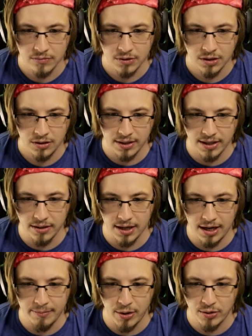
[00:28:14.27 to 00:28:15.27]
okay,
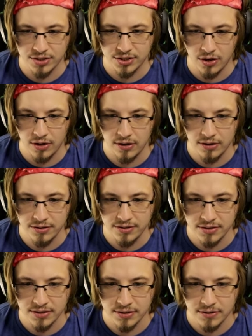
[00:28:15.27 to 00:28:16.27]
uh, bonus
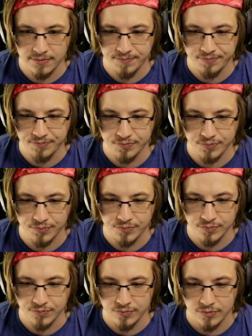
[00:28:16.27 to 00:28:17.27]
cards.
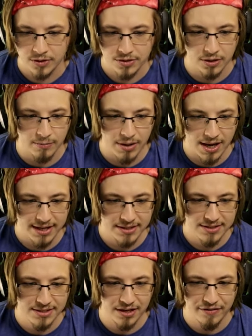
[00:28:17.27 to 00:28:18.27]
Start buying
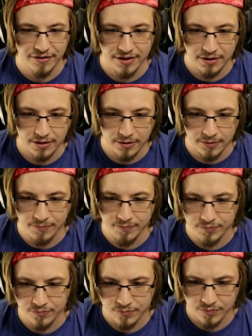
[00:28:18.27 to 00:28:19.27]
stuff here.
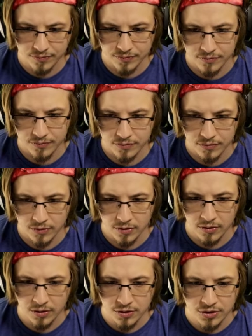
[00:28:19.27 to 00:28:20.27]

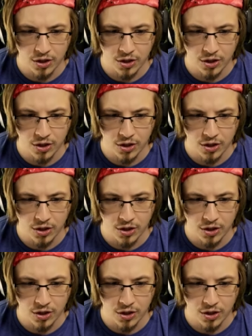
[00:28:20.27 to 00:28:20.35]
So